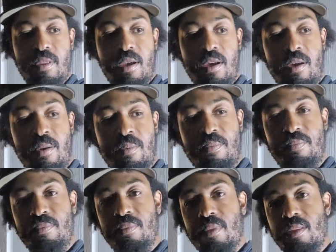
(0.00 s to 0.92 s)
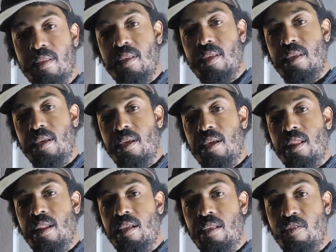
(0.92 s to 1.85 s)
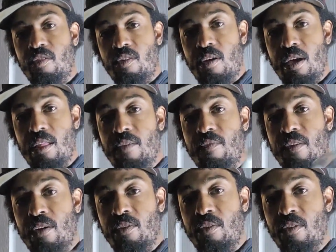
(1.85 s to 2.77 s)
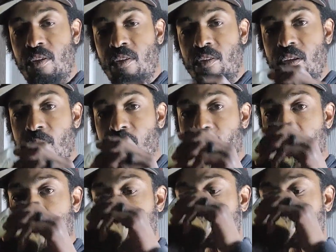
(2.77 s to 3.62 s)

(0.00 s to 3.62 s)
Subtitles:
I'll let you know how that final third comes out.